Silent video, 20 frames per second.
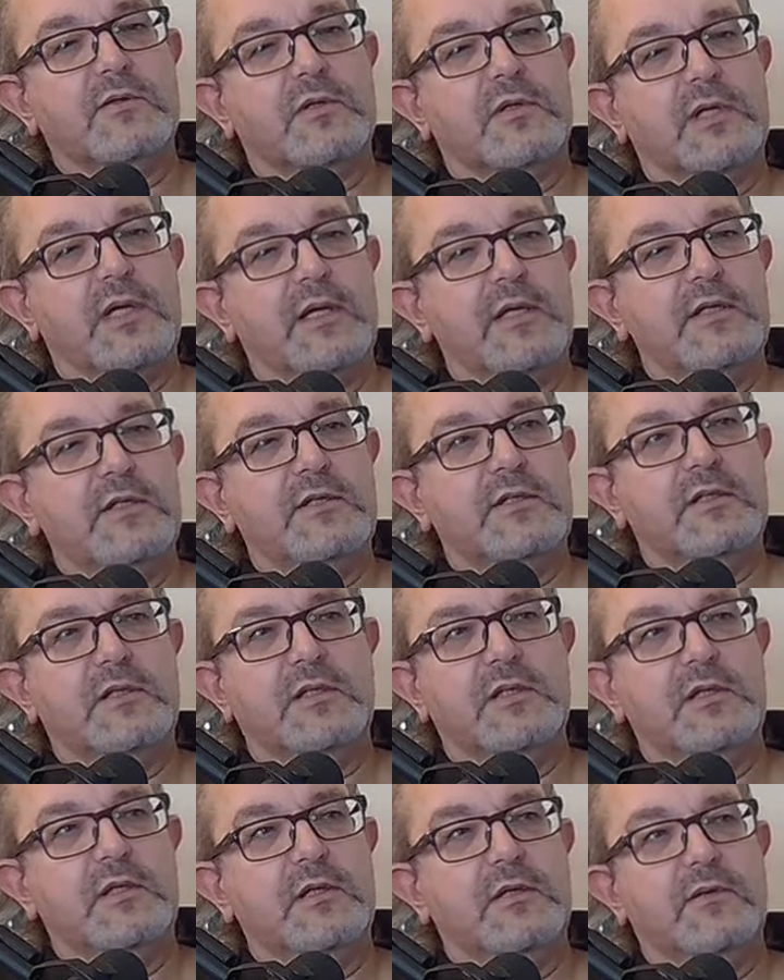like
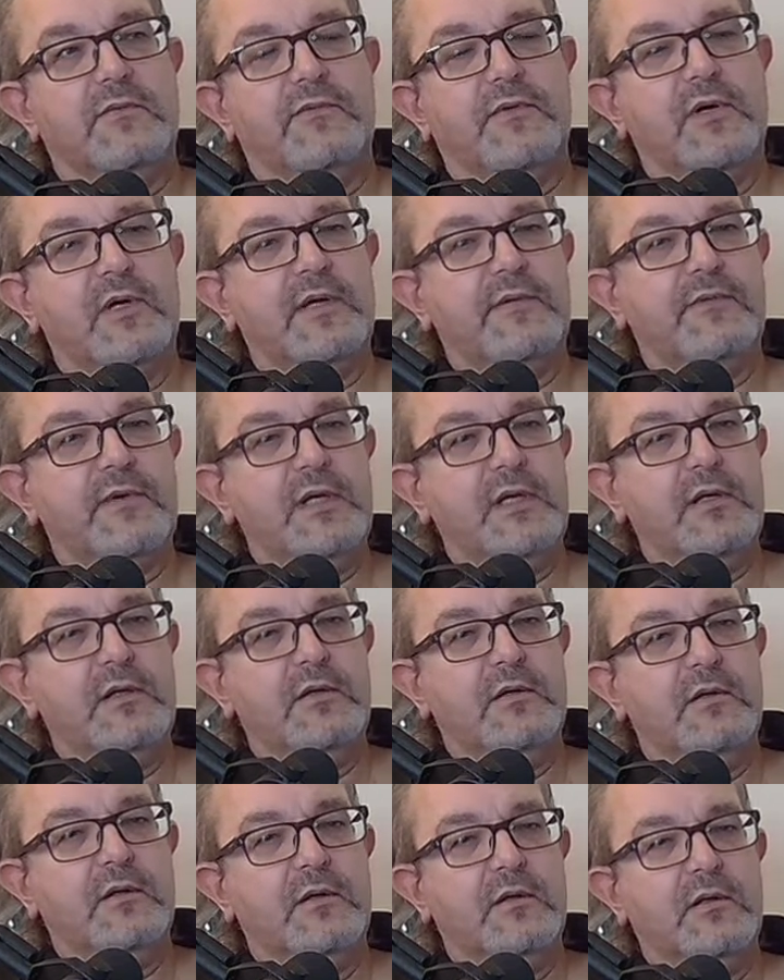85 now.